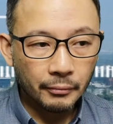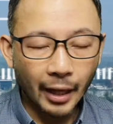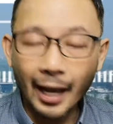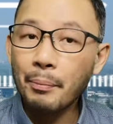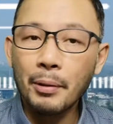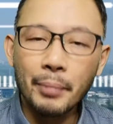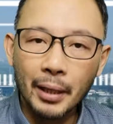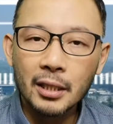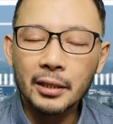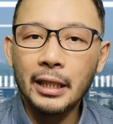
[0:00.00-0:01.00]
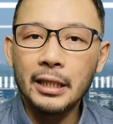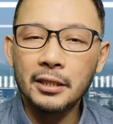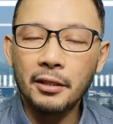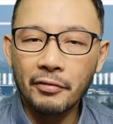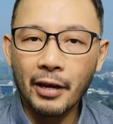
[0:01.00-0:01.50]
Happy Bakery is
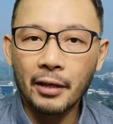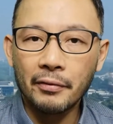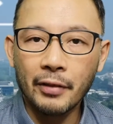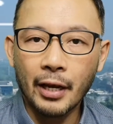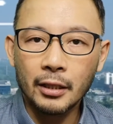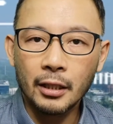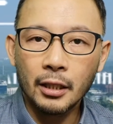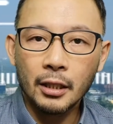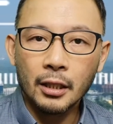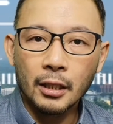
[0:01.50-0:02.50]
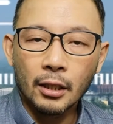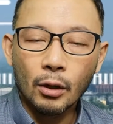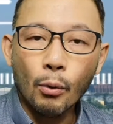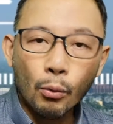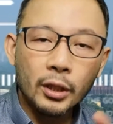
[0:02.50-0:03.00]
the fact that
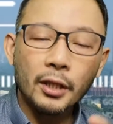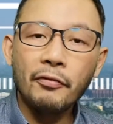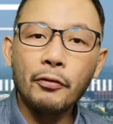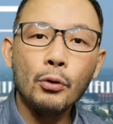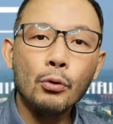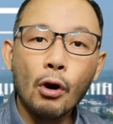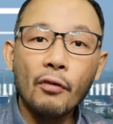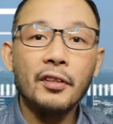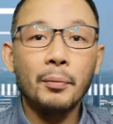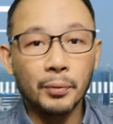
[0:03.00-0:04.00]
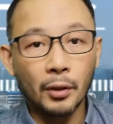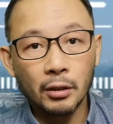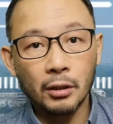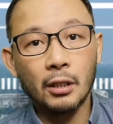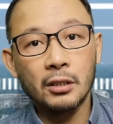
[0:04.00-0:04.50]
only few of the
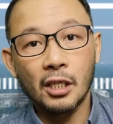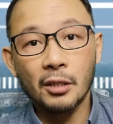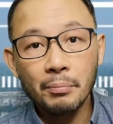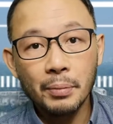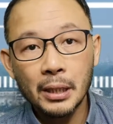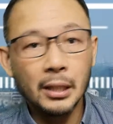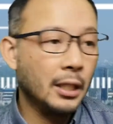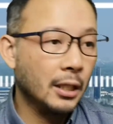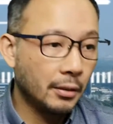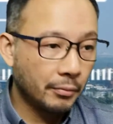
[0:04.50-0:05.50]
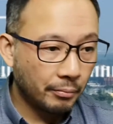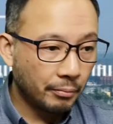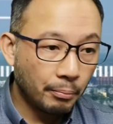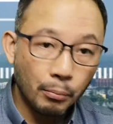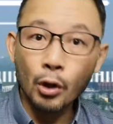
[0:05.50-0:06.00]
products are
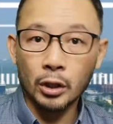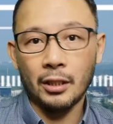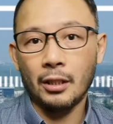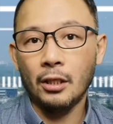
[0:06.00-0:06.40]
being bought.